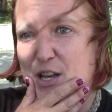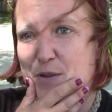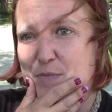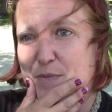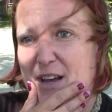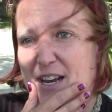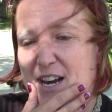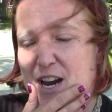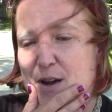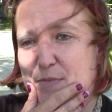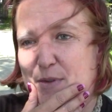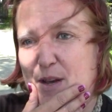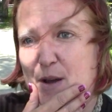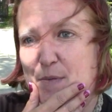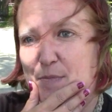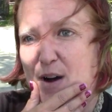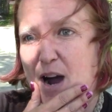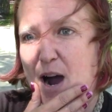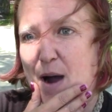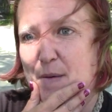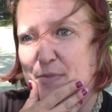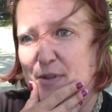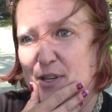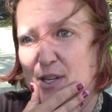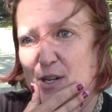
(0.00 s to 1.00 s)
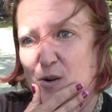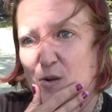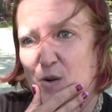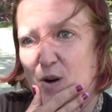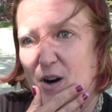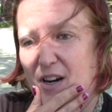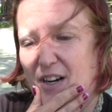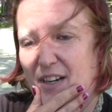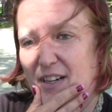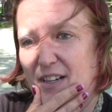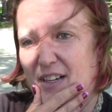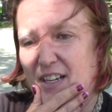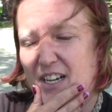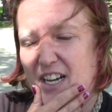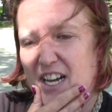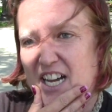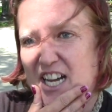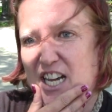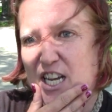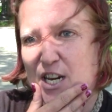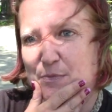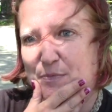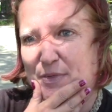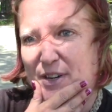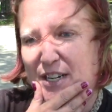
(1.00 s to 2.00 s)
that may not be a popular one
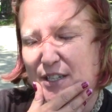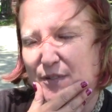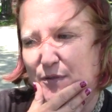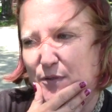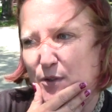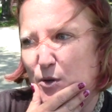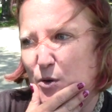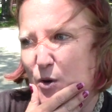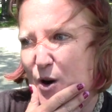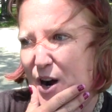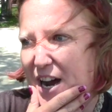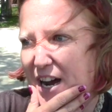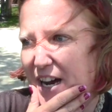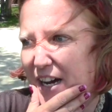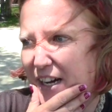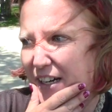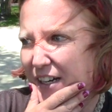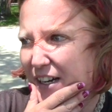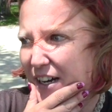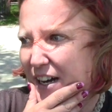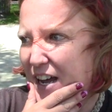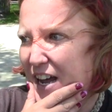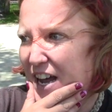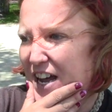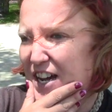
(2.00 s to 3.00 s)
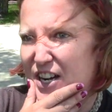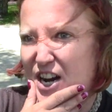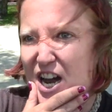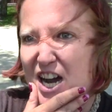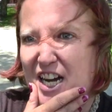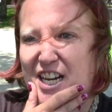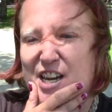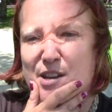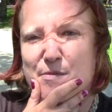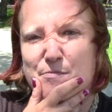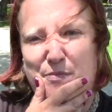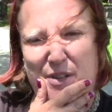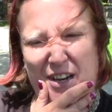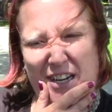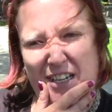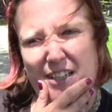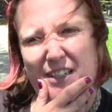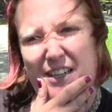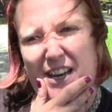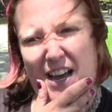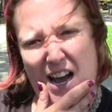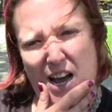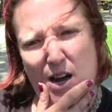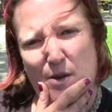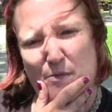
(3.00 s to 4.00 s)
in a peaceful way and not get
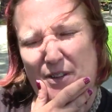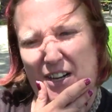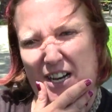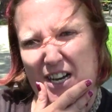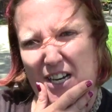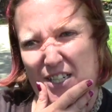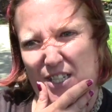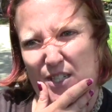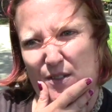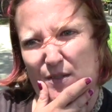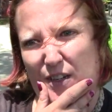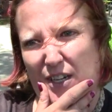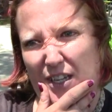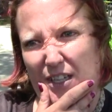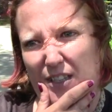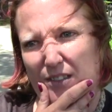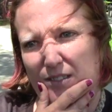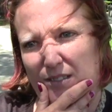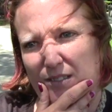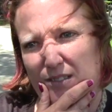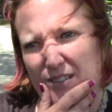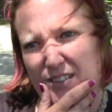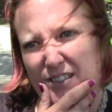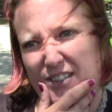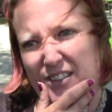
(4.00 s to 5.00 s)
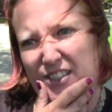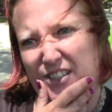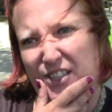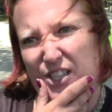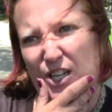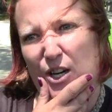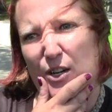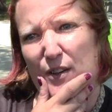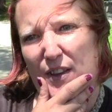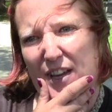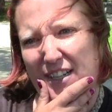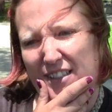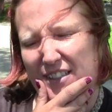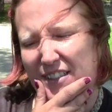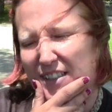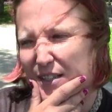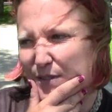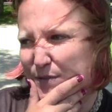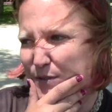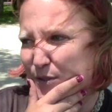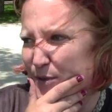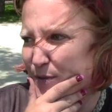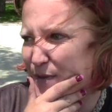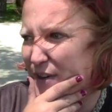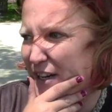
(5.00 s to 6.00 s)
beaten down because of it. So that's
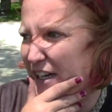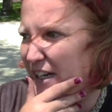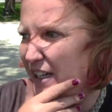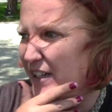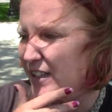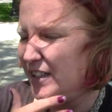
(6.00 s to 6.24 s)
it for me.